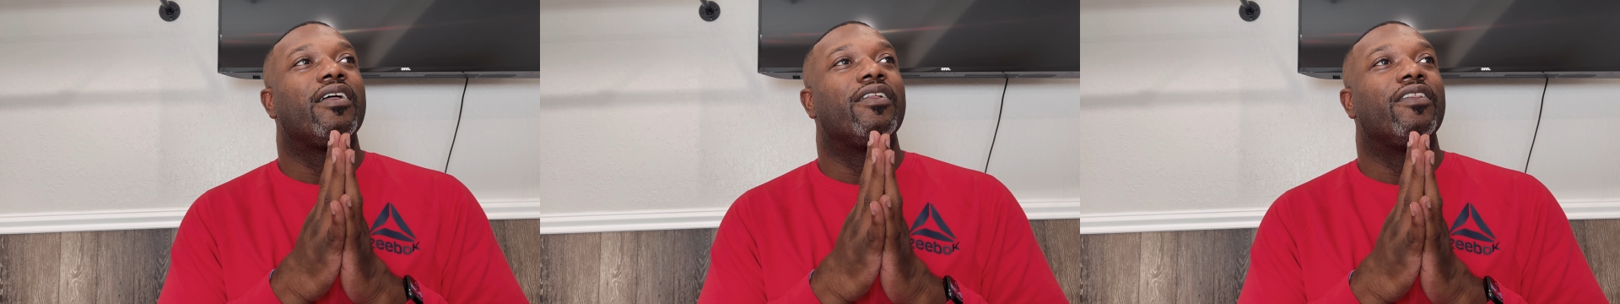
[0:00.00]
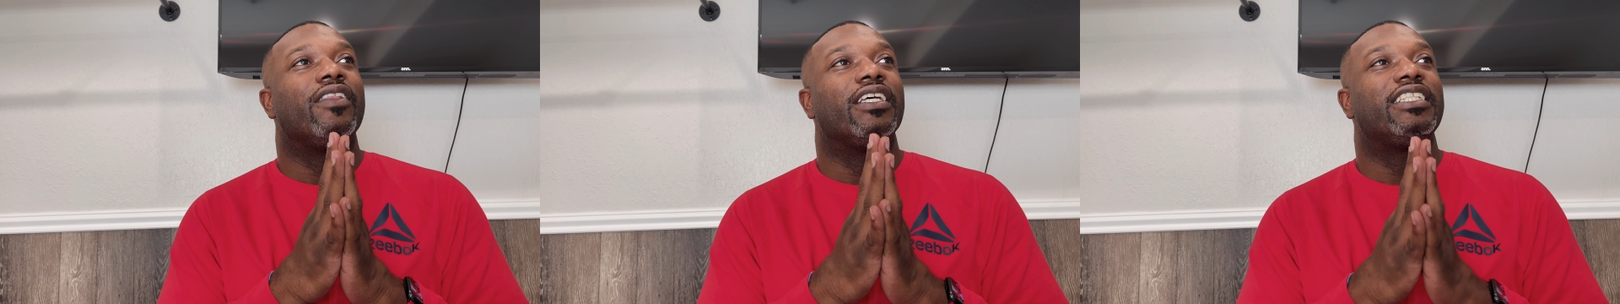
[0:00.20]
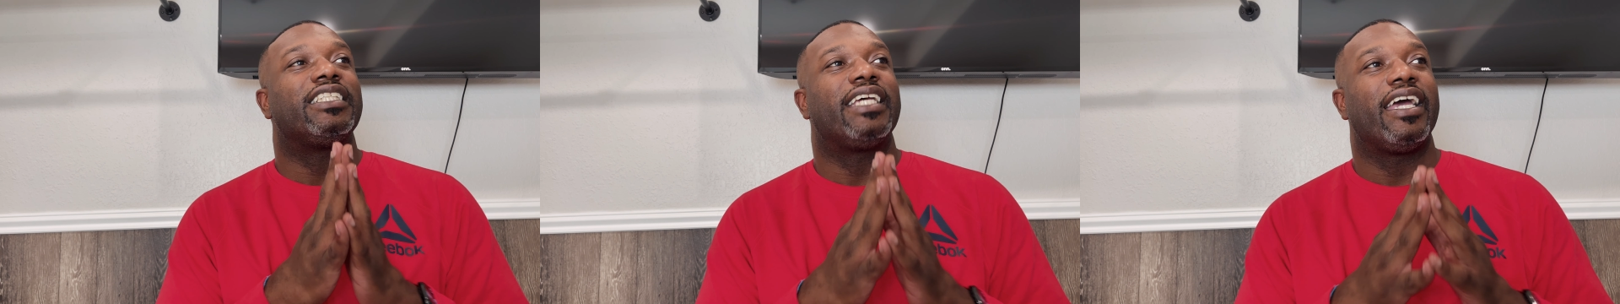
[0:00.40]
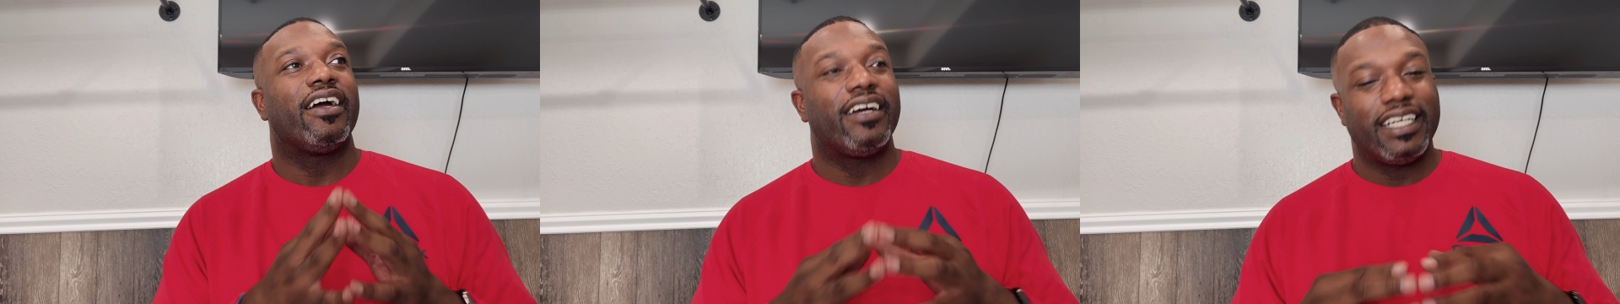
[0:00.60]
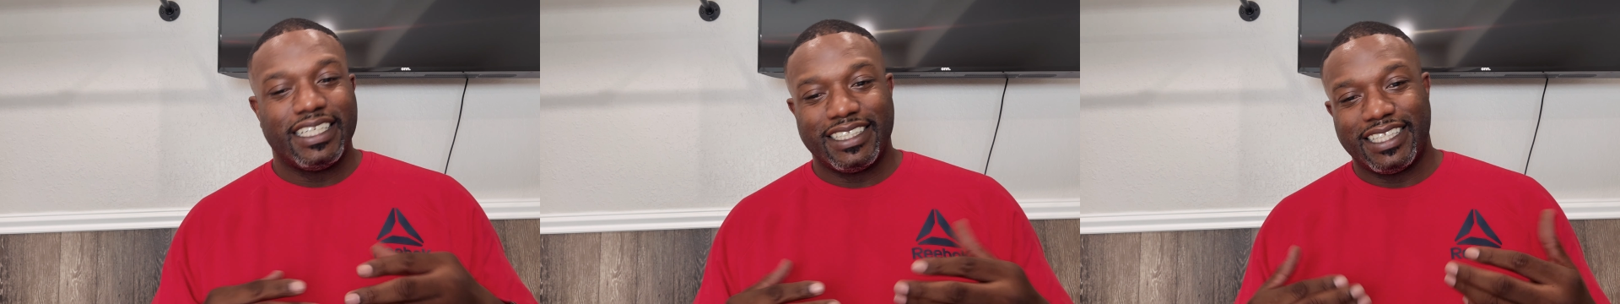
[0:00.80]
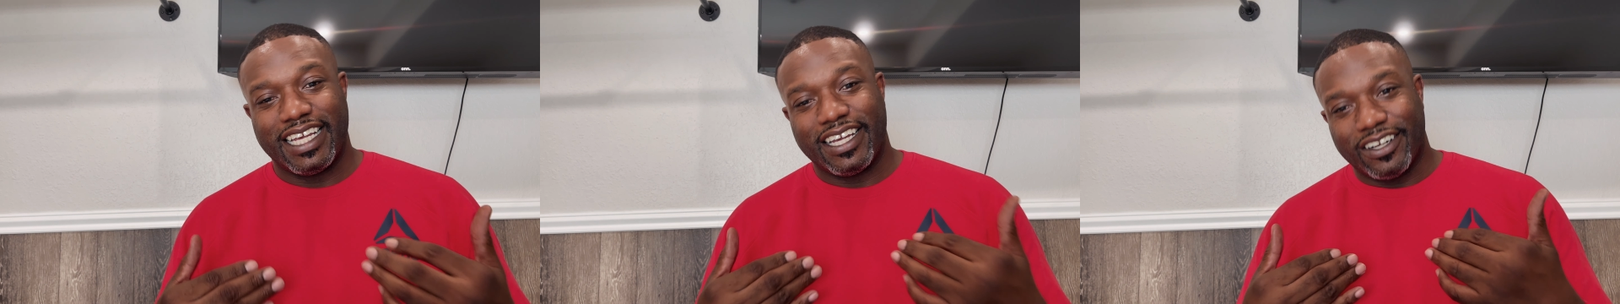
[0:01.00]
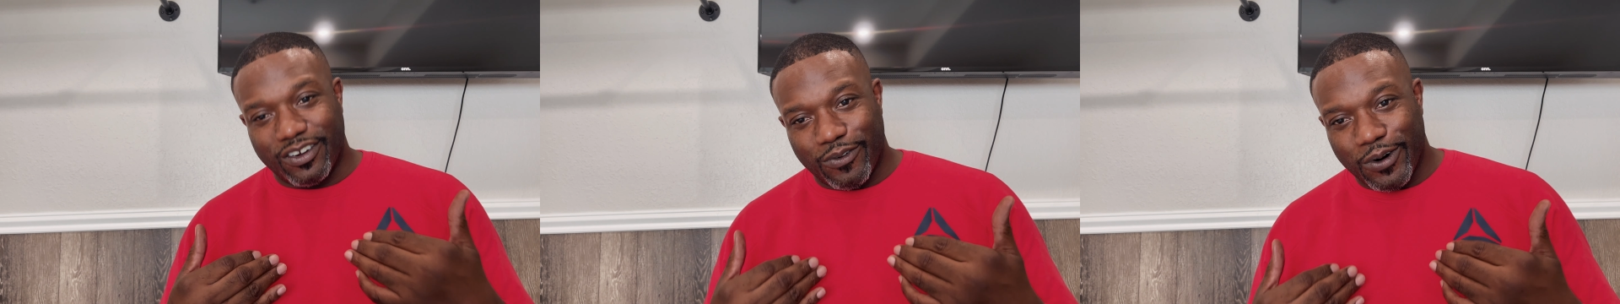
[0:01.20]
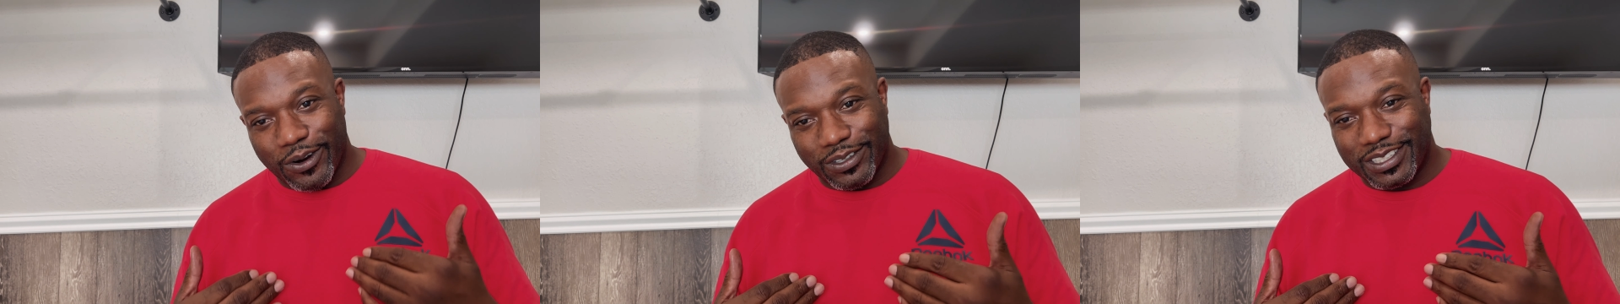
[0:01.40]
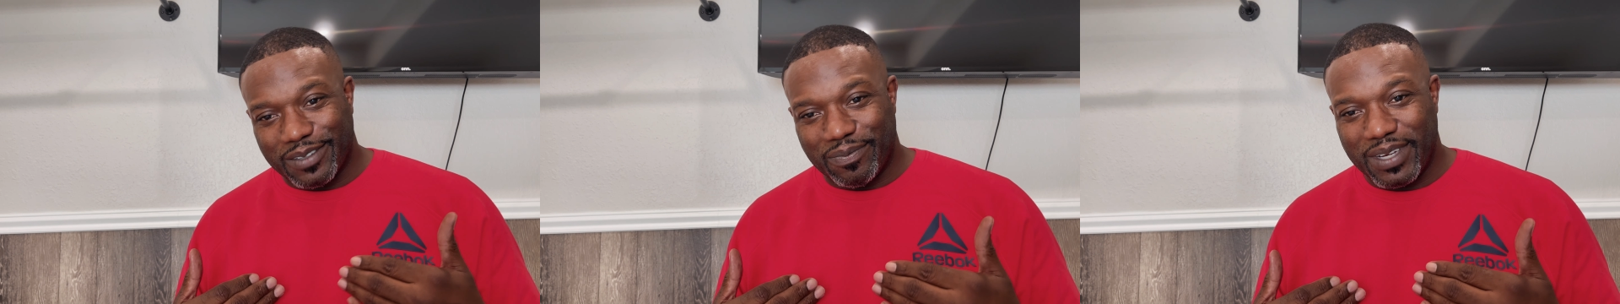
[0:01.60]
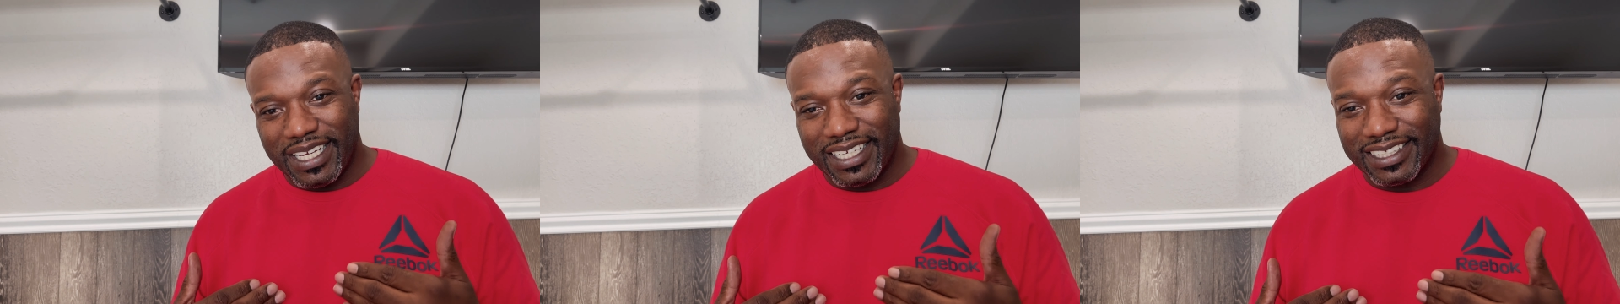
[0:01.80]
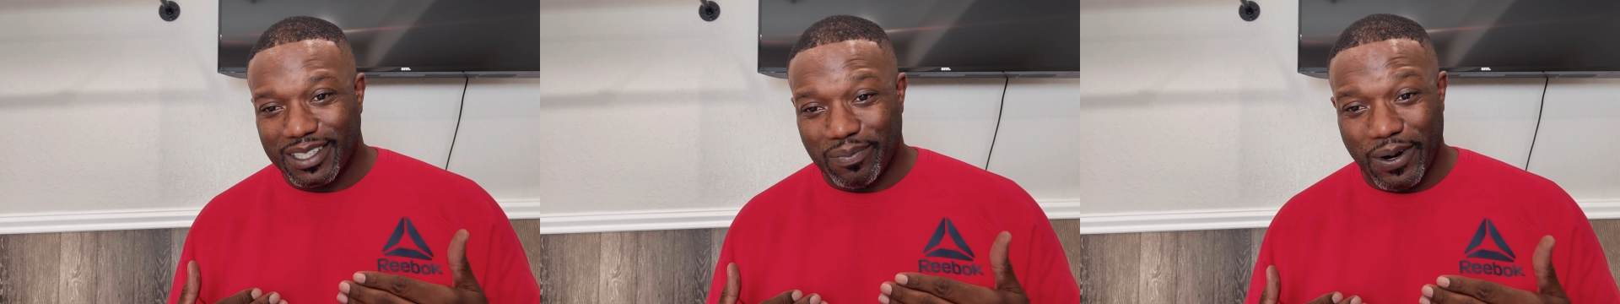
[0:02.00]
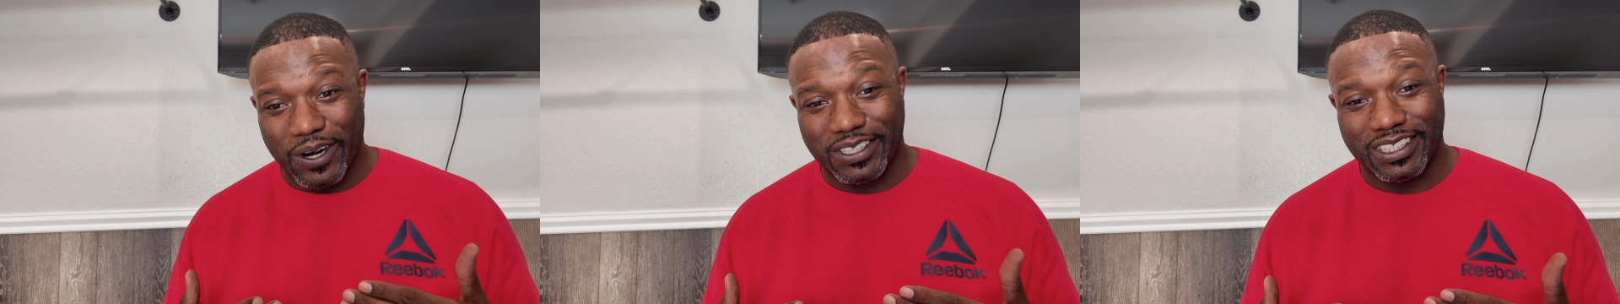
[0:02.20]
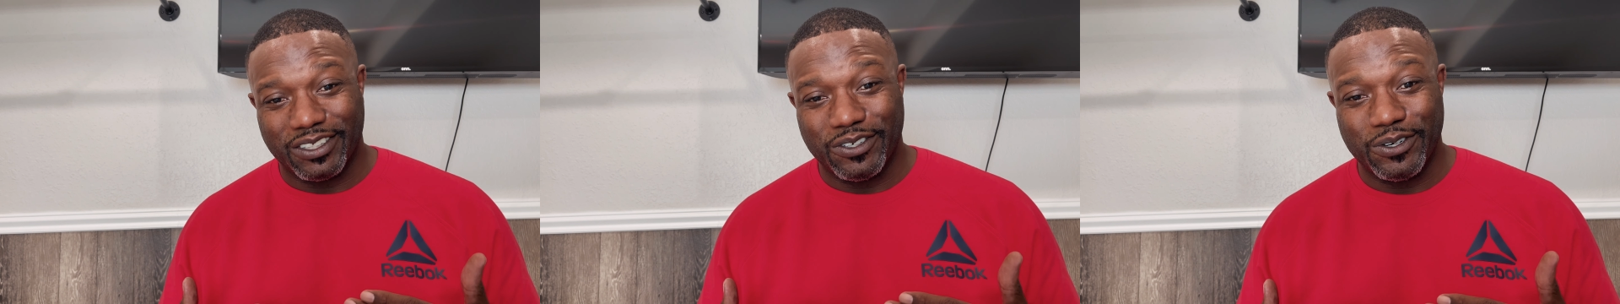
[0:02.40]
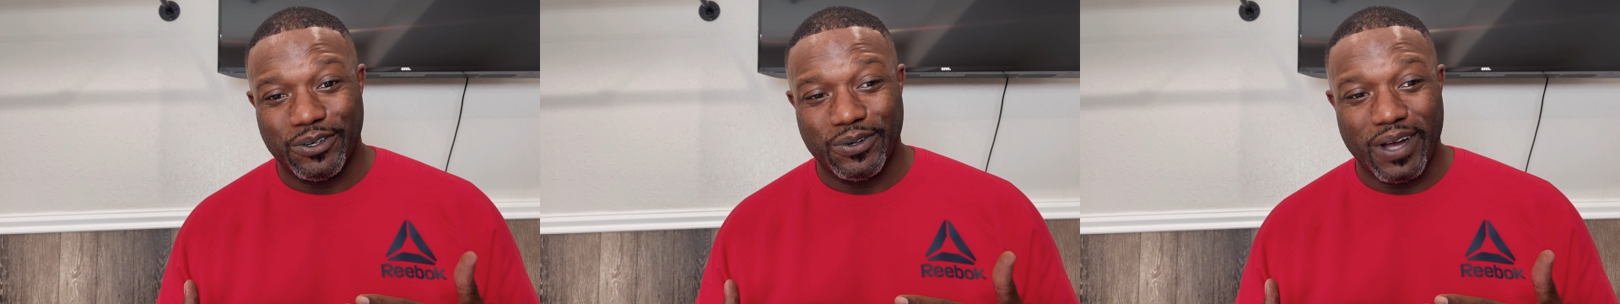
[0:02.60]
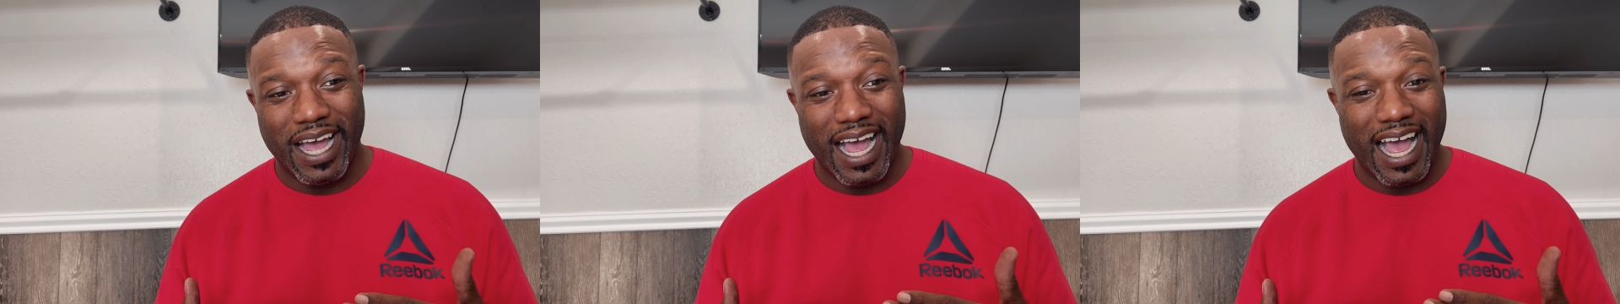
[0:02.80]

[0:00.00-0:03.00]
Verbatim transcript: the scariest thing in the world to me is the person who